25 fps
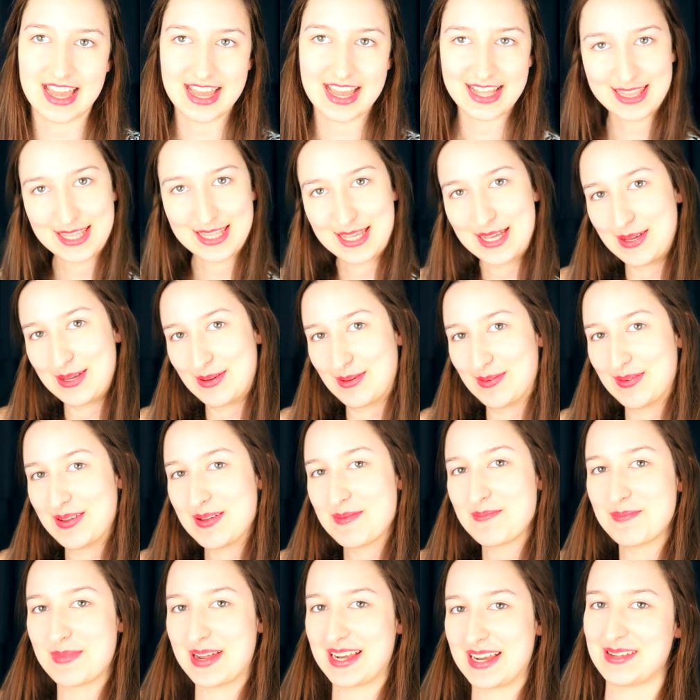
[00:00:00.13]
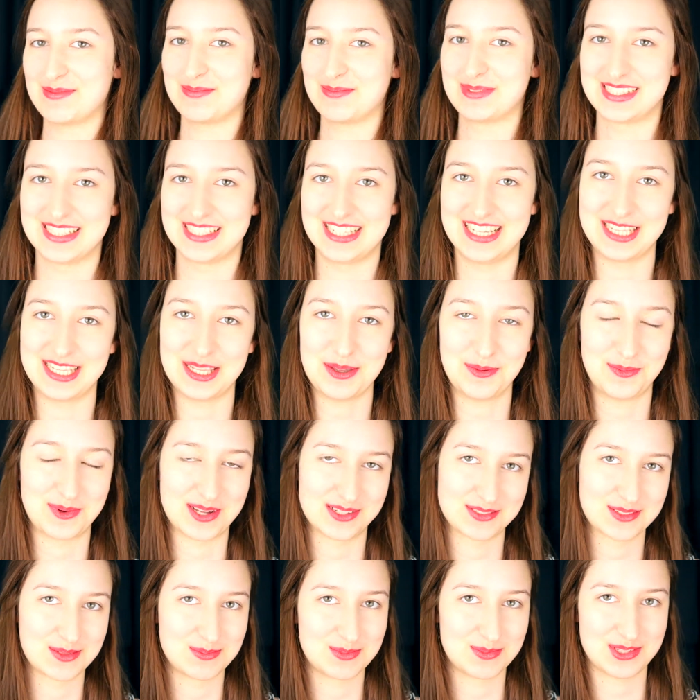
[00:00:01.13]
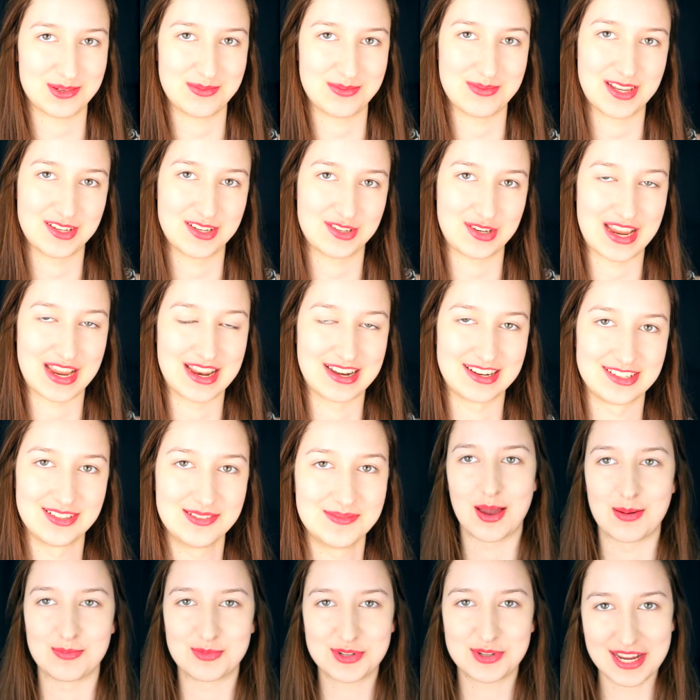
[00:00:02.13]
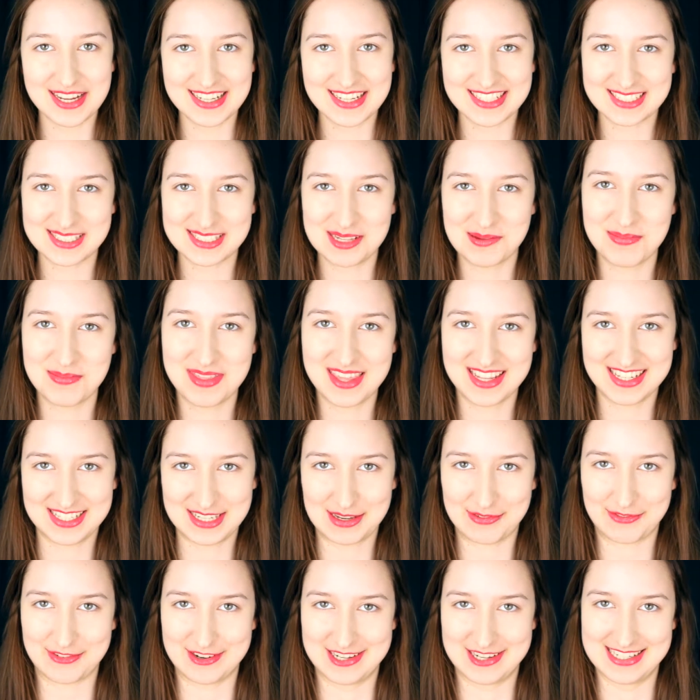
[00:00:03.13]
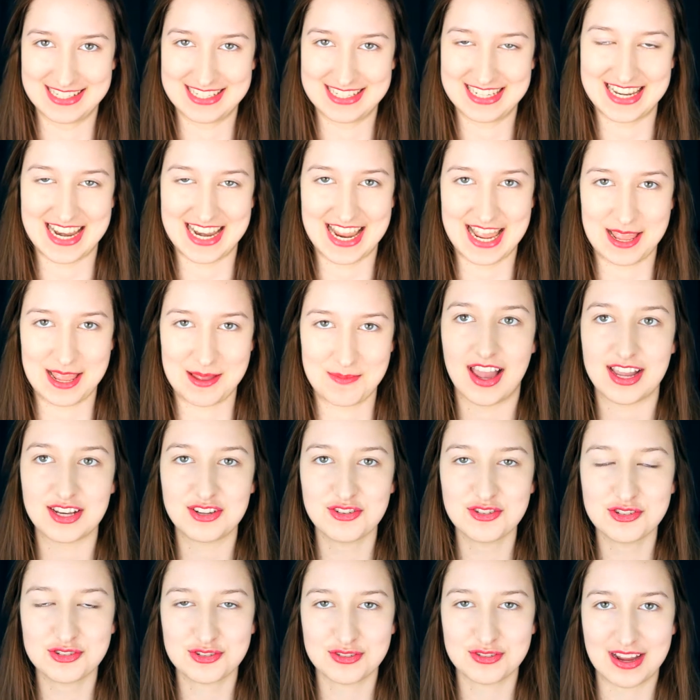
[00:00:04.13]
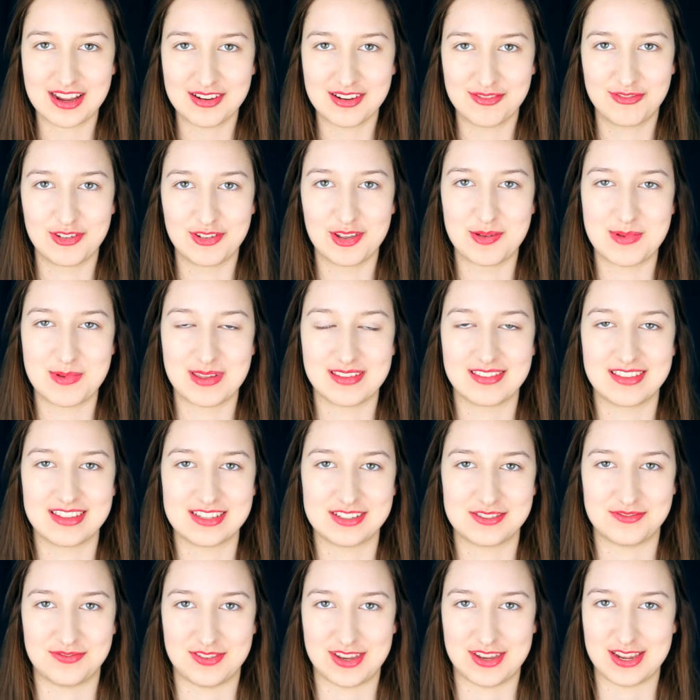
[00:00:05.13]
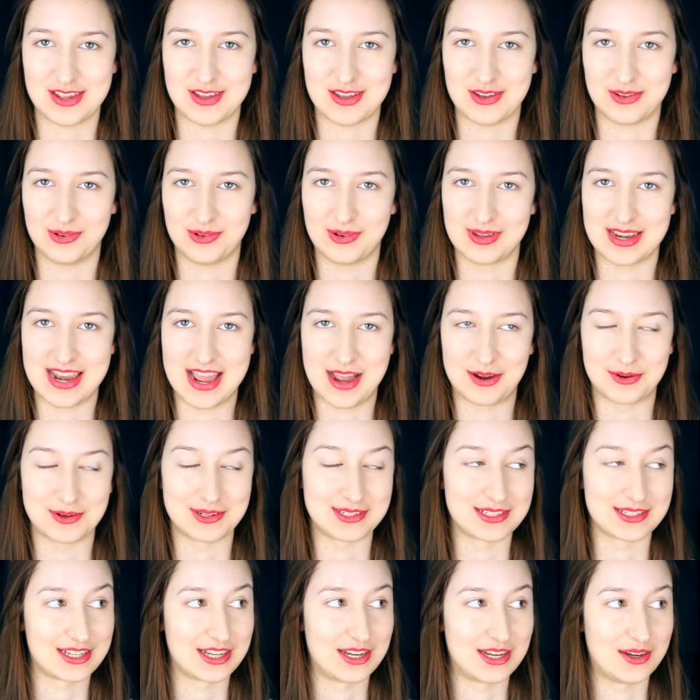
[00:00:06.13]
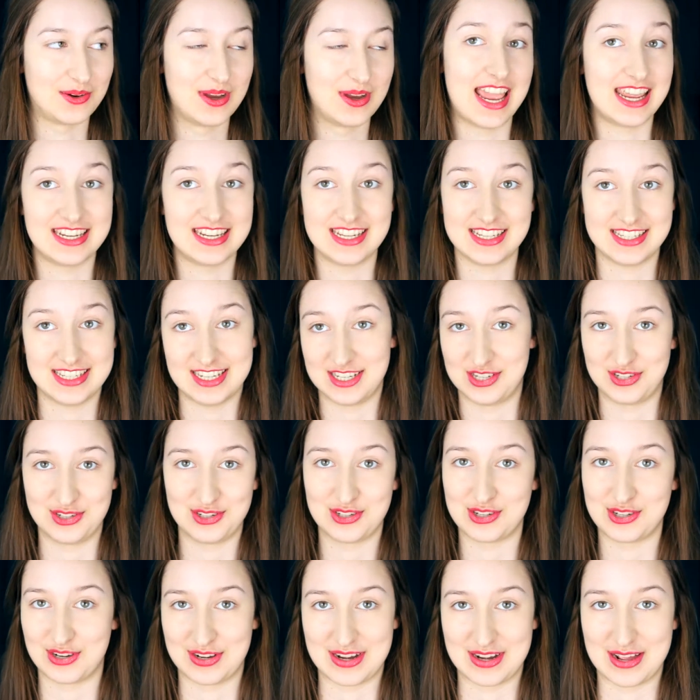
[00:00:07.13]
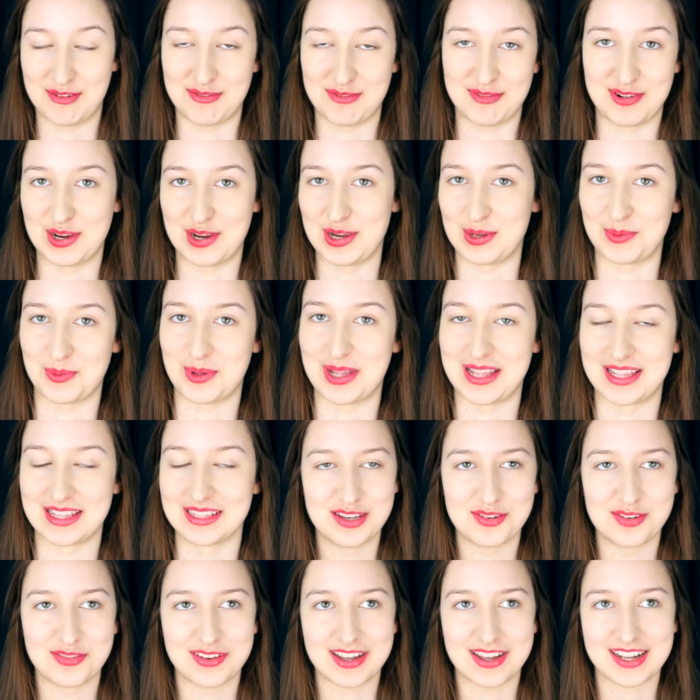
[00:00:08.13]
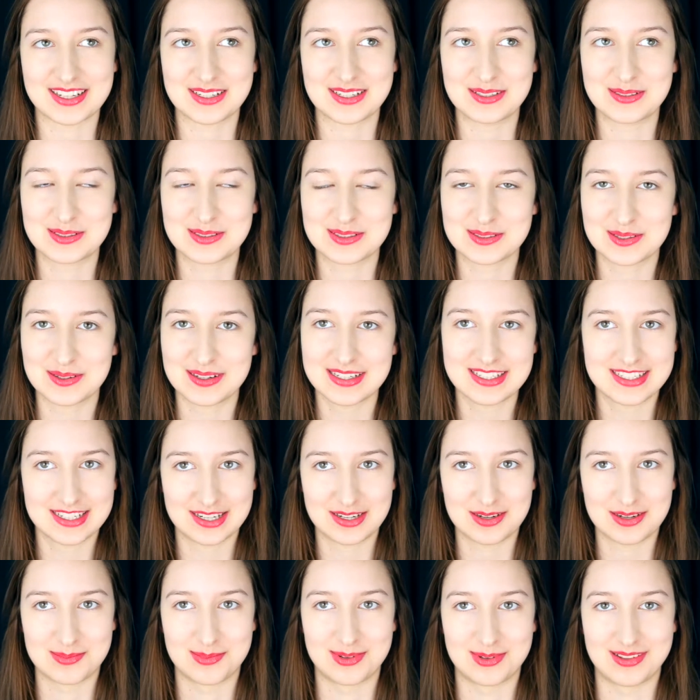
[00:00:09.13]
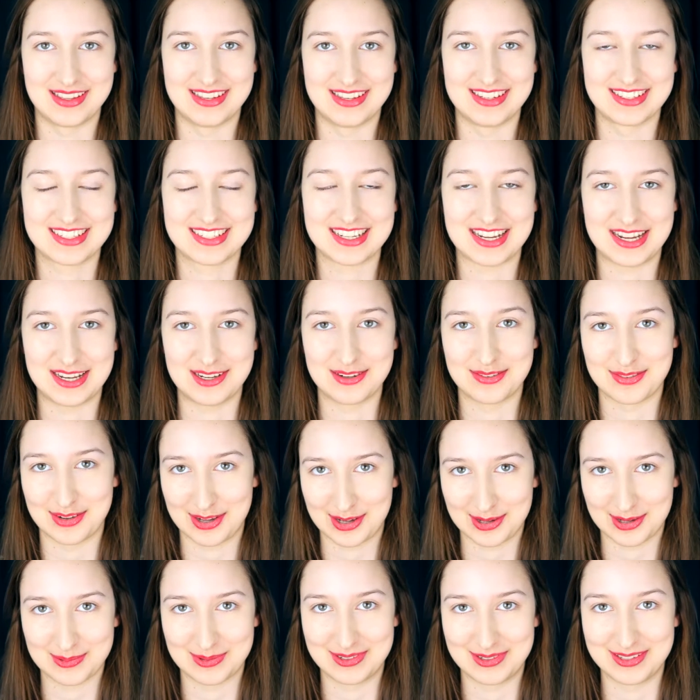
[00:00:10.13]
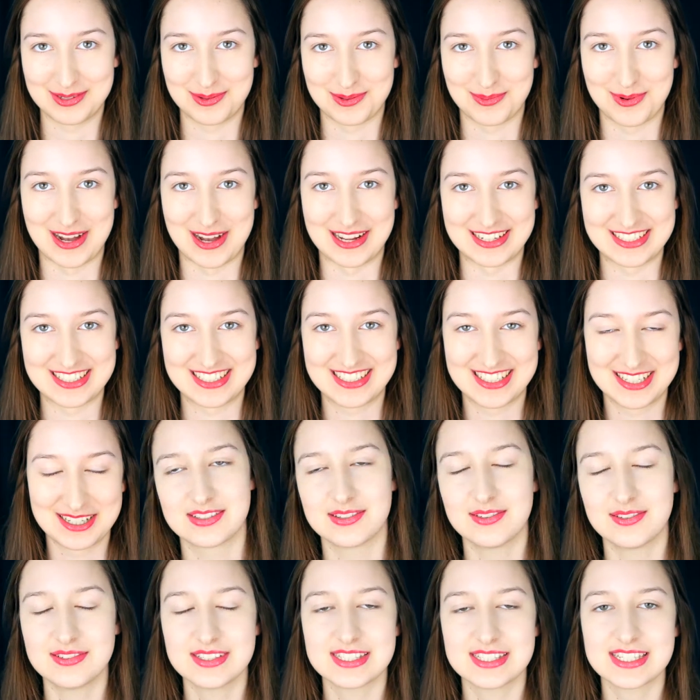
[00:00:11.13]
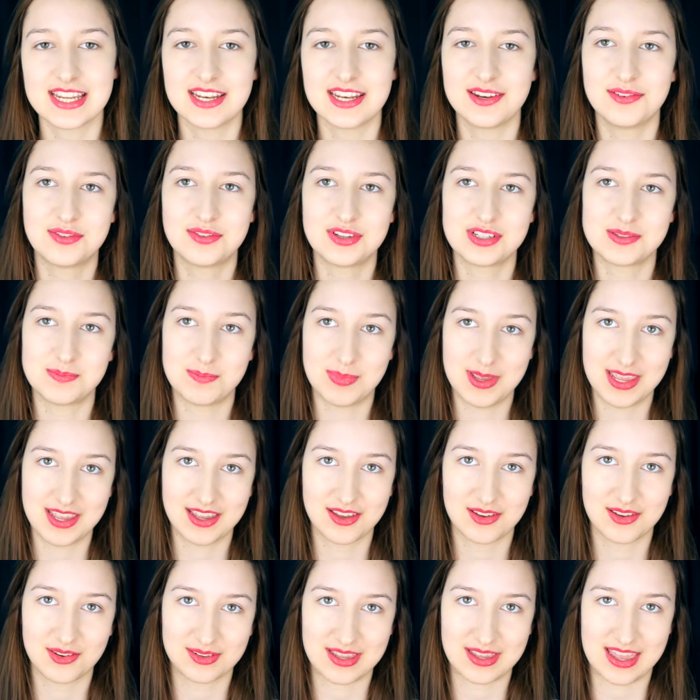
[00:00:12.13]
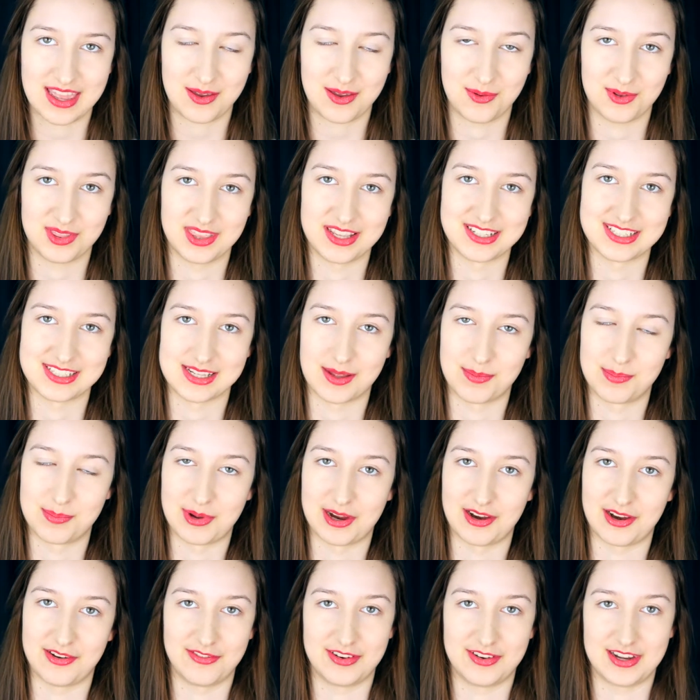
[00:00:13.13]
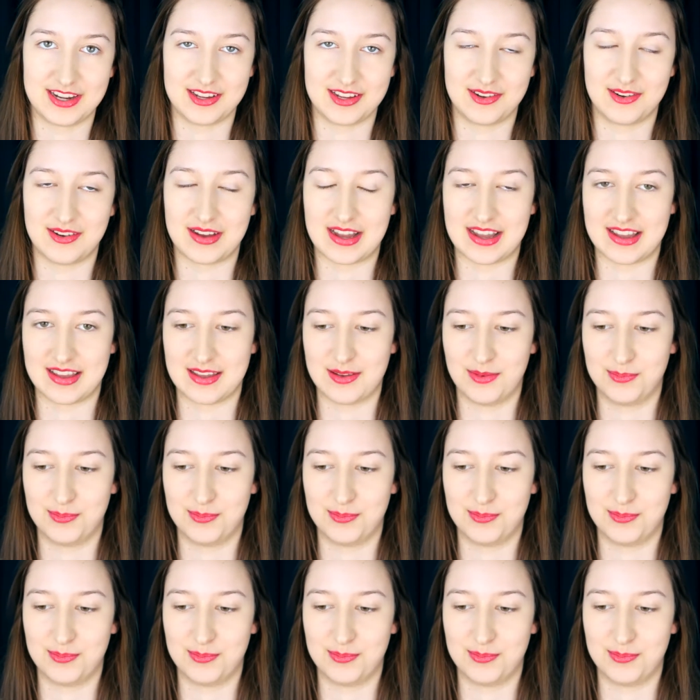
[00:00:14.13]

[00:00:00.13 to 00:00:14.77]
Hello, my name is Lily, welcome to my channel. I'm trying something different today. I just tried filming this video an hour ago and it didn't turn out very well. In fact, it was quite terrible and kind of awkward to watch. So instead of just being okay with the subpar video, I